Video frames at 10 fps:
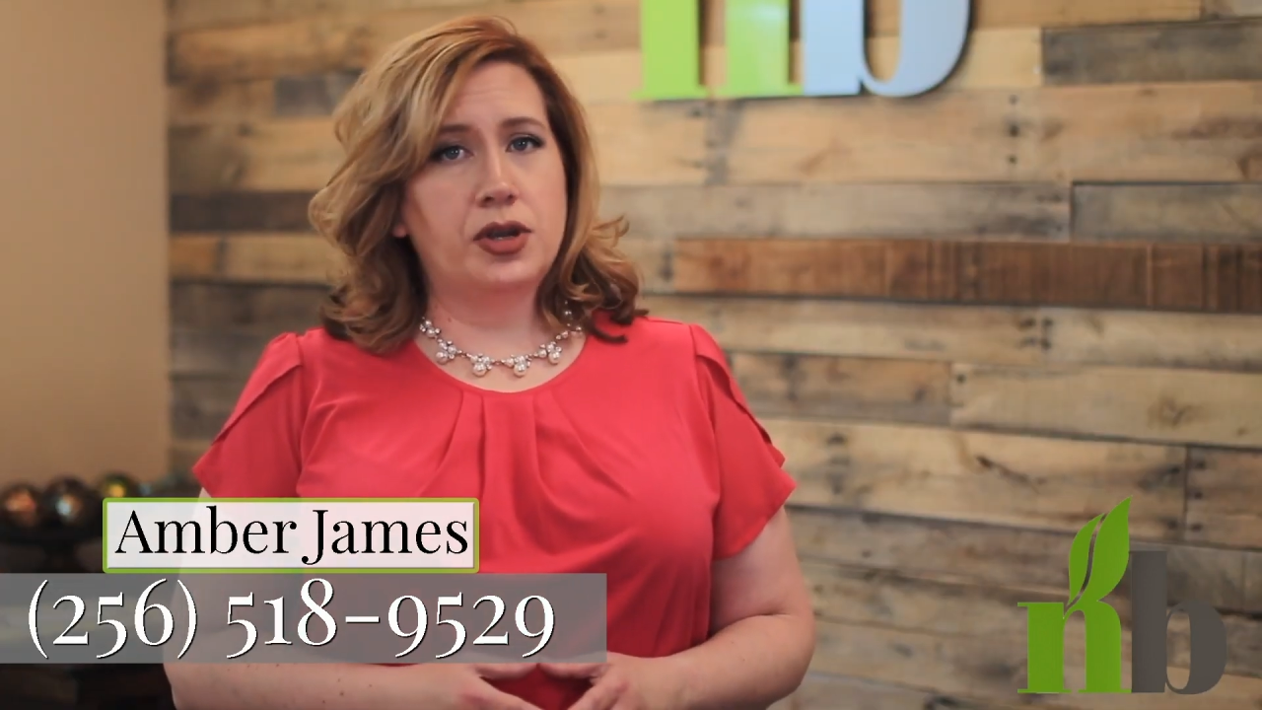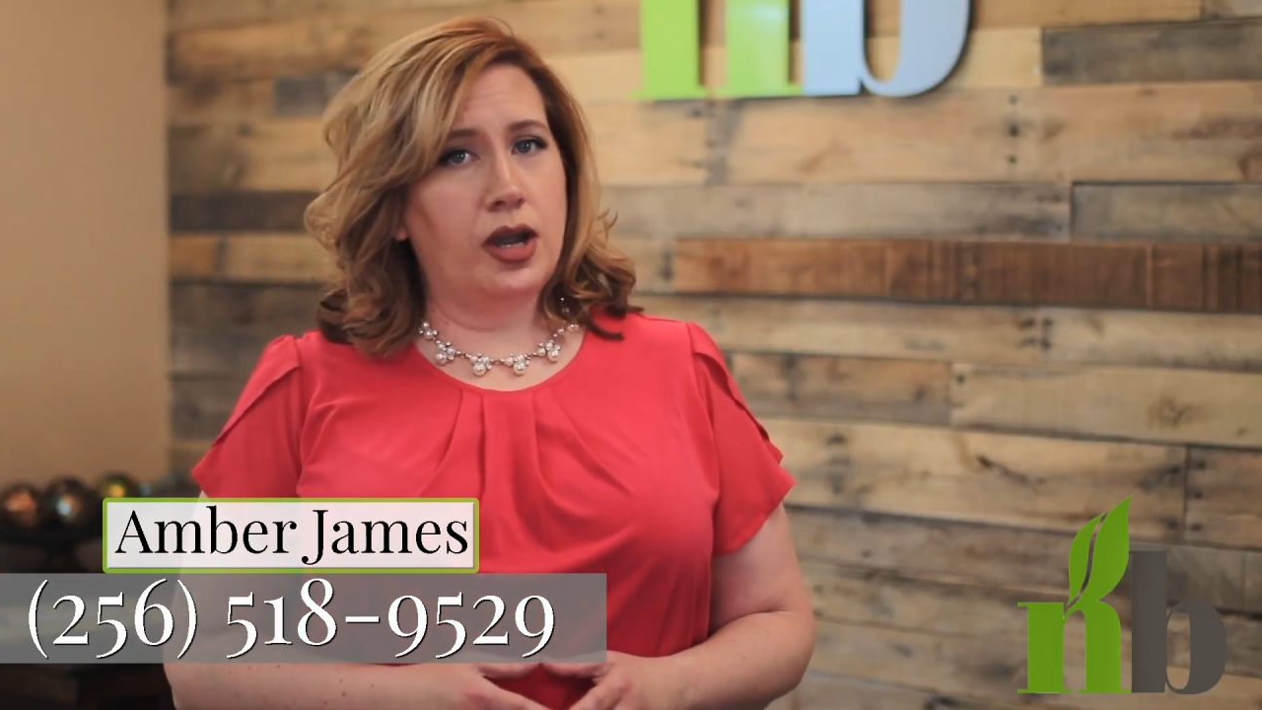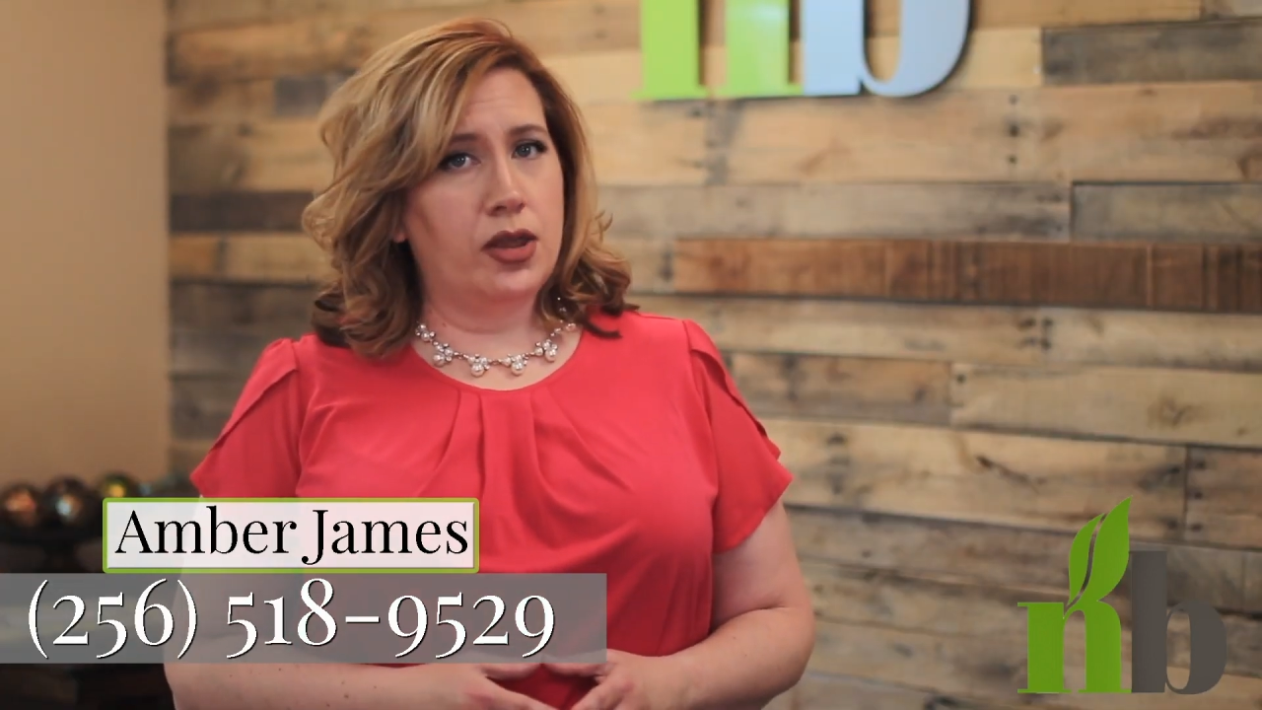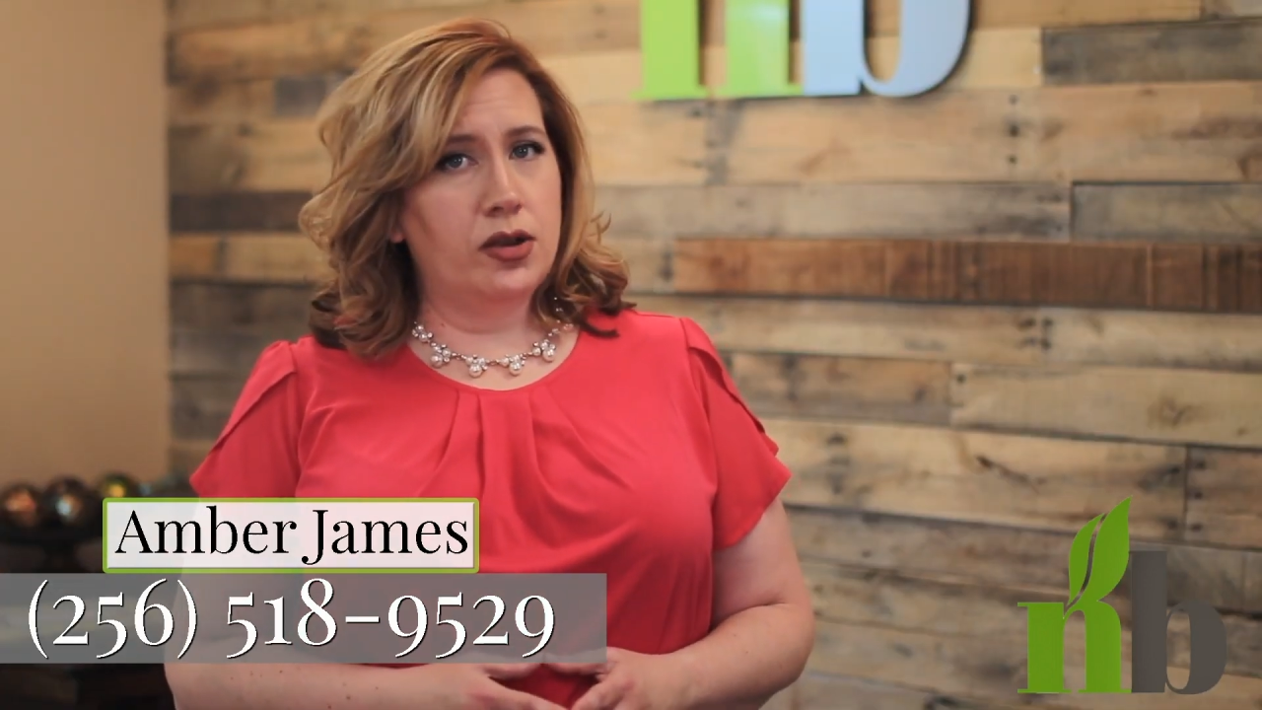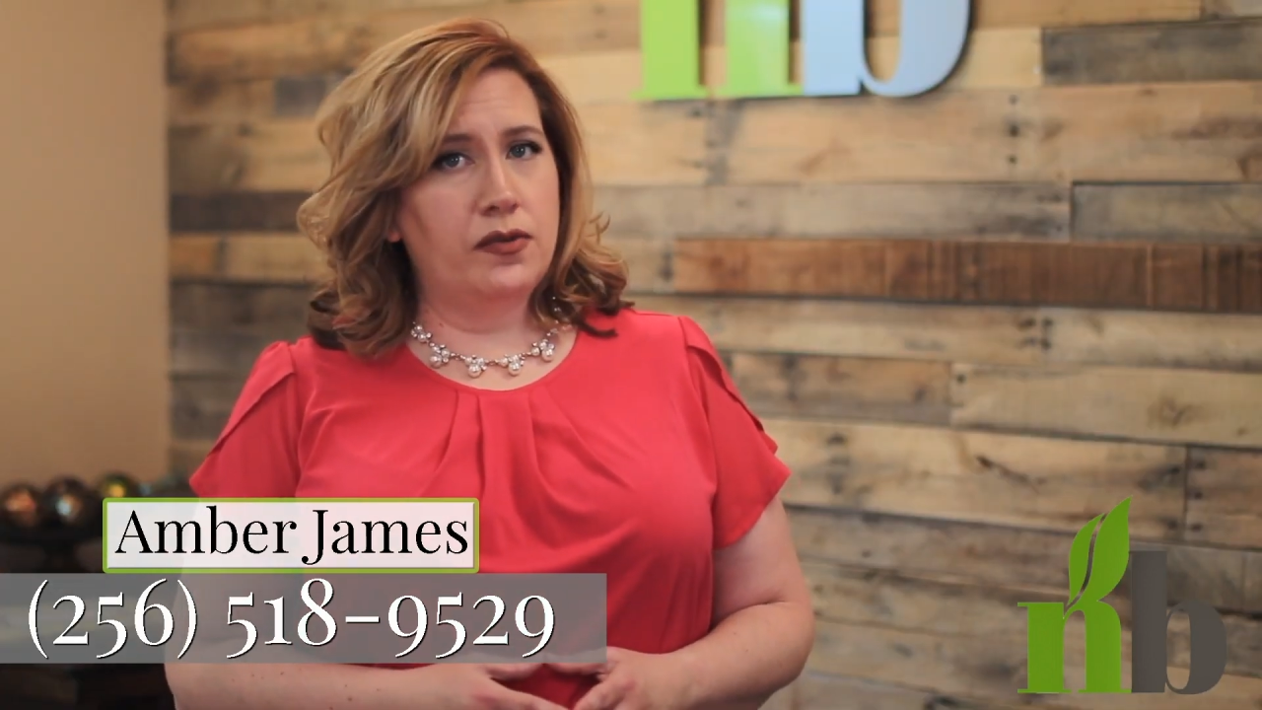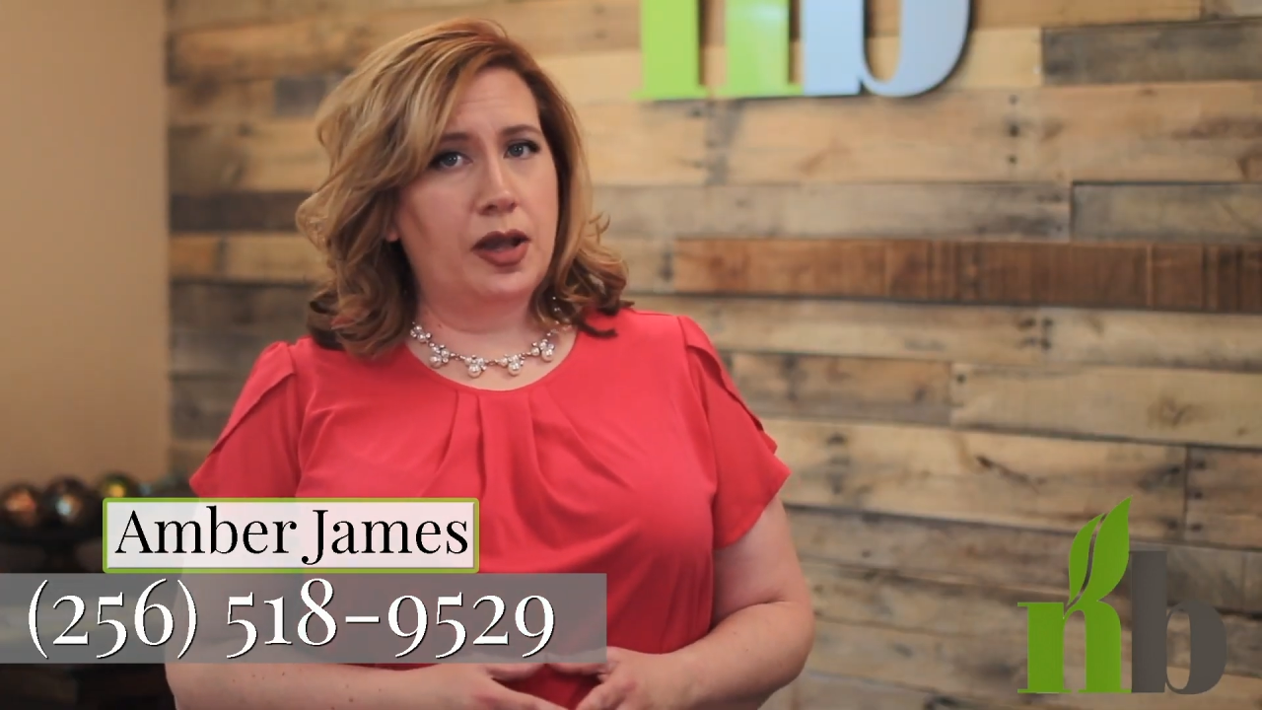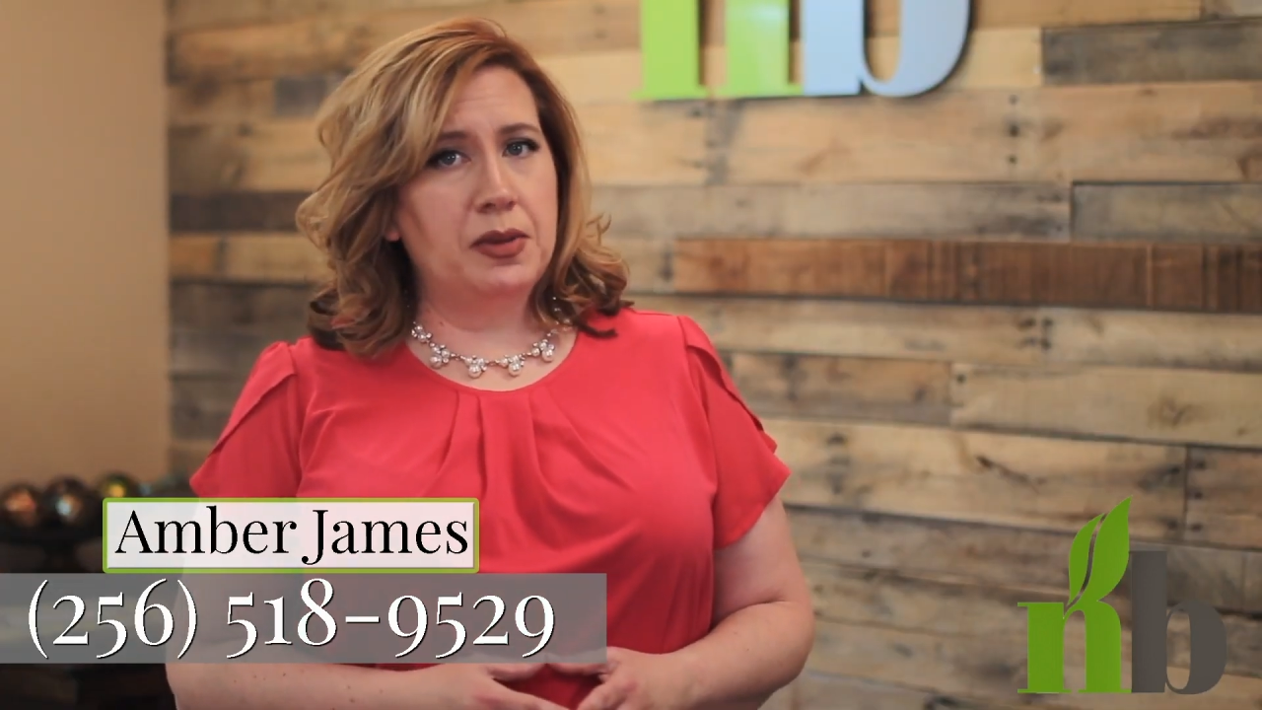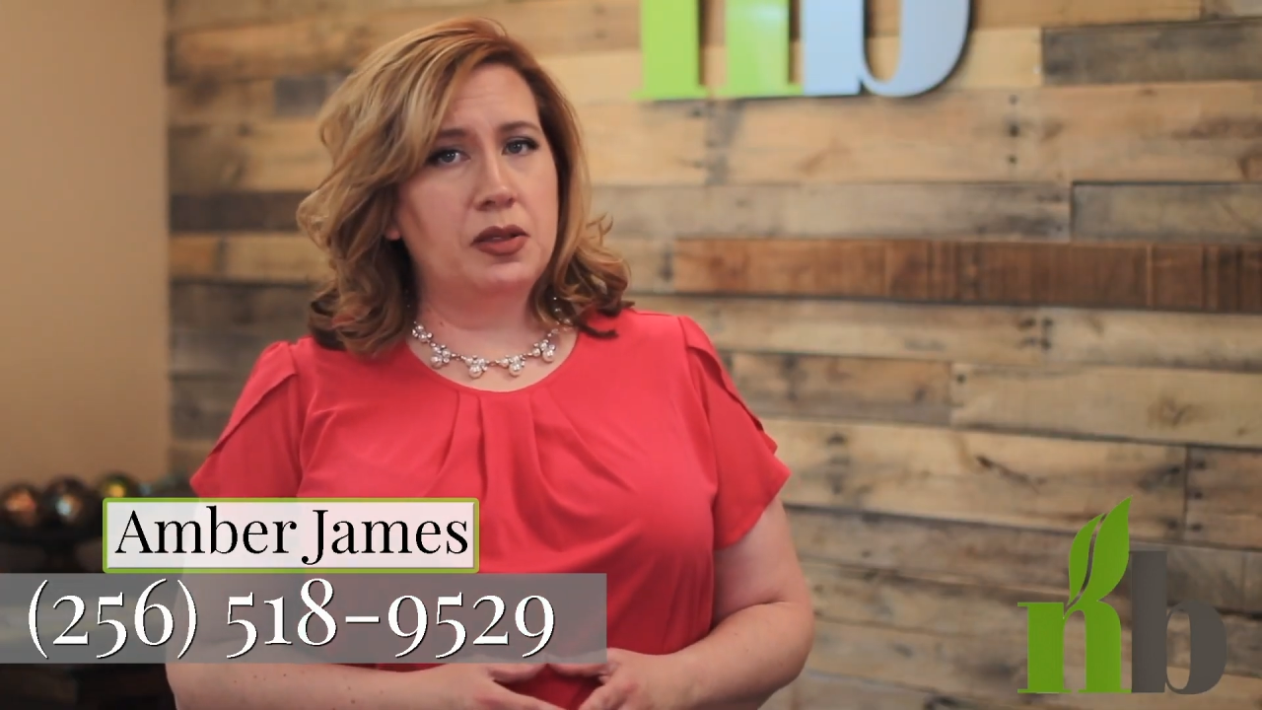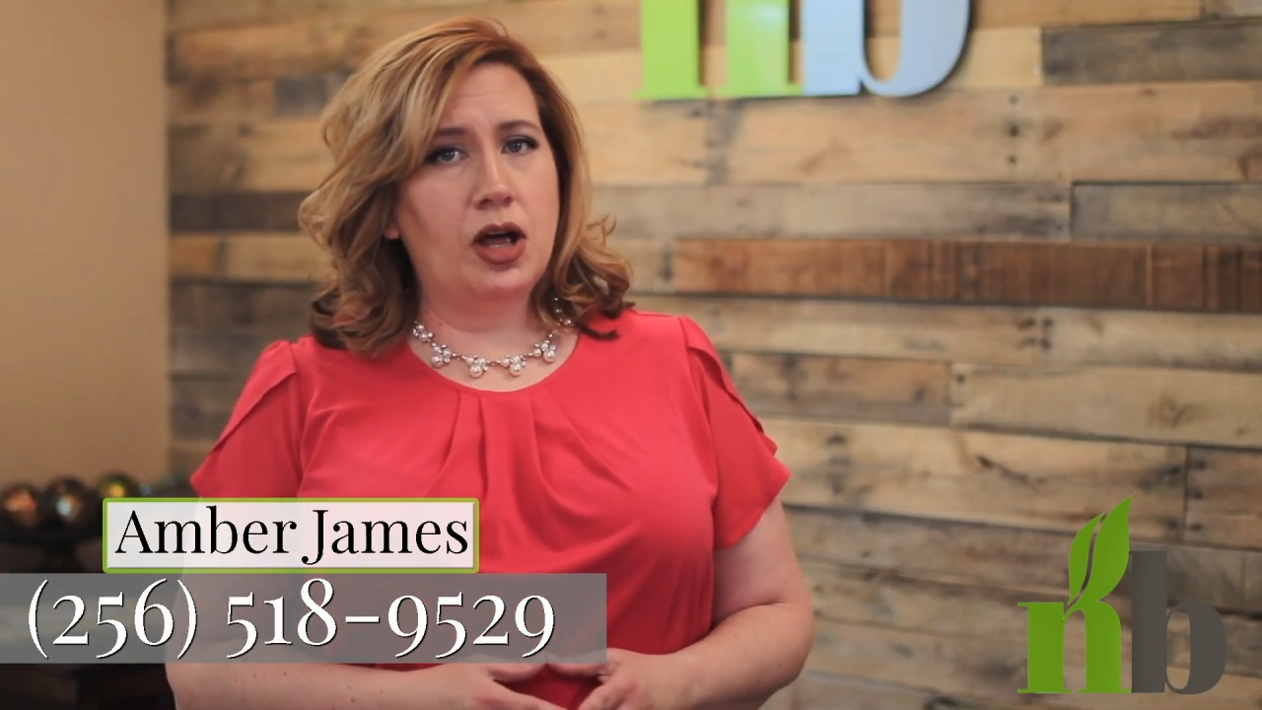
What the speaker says: or other family